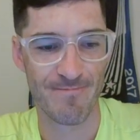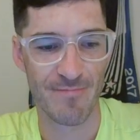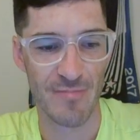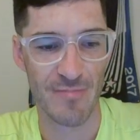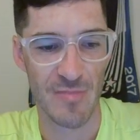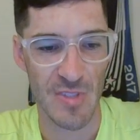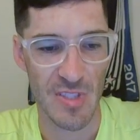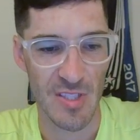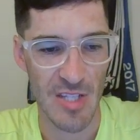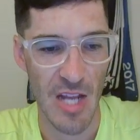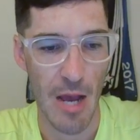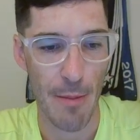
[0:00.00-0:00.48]

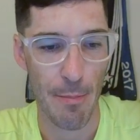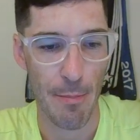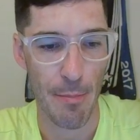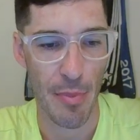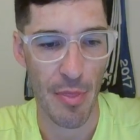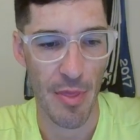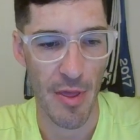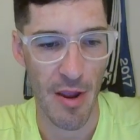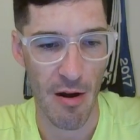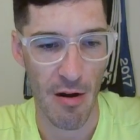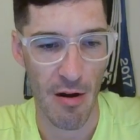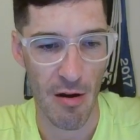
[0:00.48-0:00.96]
Stop
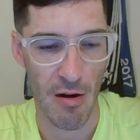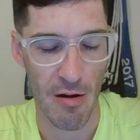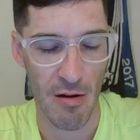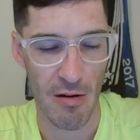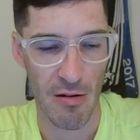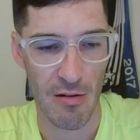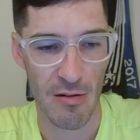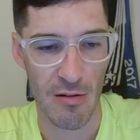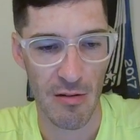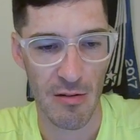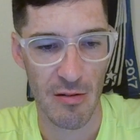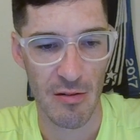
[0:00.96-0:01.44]
there.
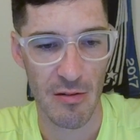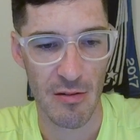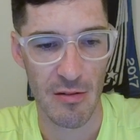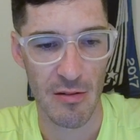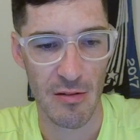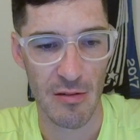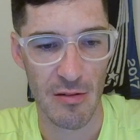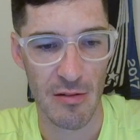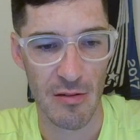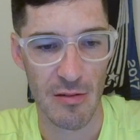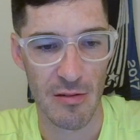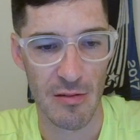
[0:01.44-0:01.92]

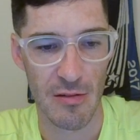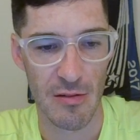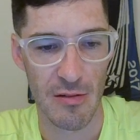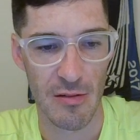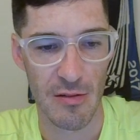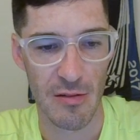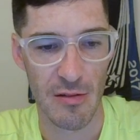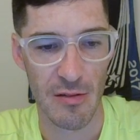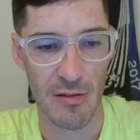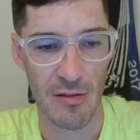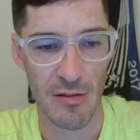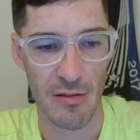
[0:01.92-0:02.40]

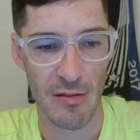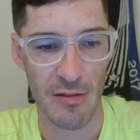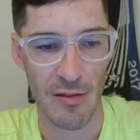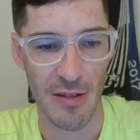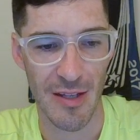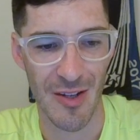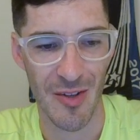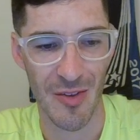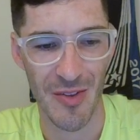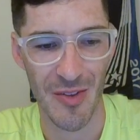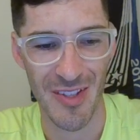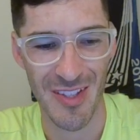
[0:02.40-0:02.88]

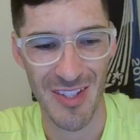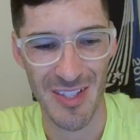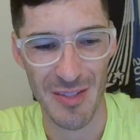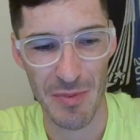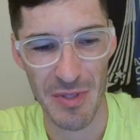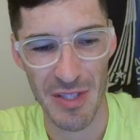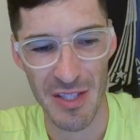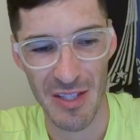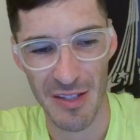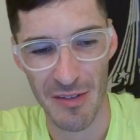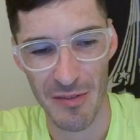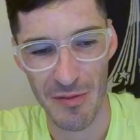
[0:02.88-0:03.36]
I don't like us
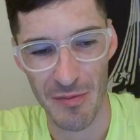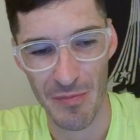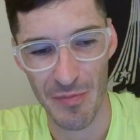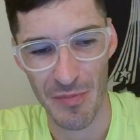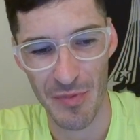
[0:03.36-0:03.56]
being